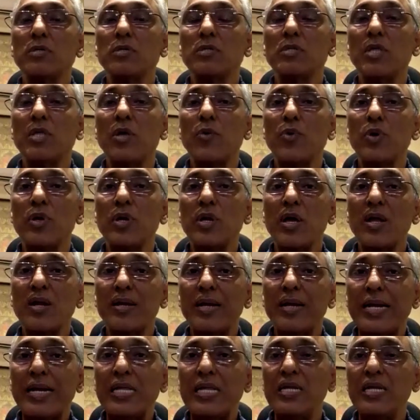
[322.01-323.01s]
there were
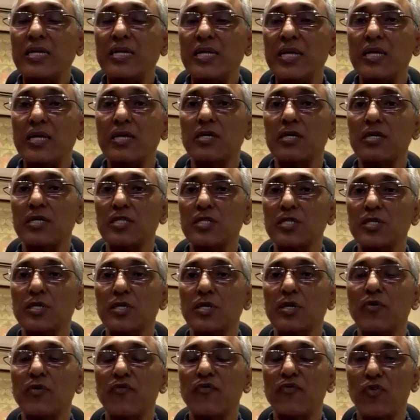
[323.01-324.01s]
ready takers
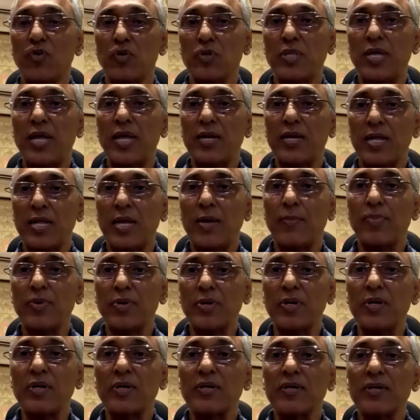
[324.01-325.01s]
for that
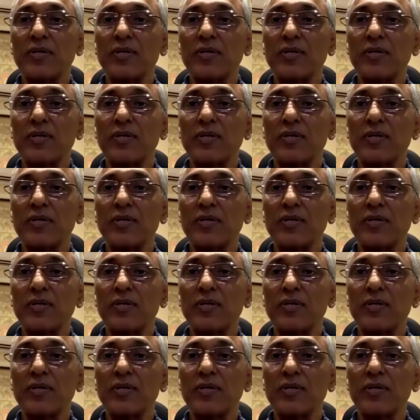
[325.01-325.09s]
capital.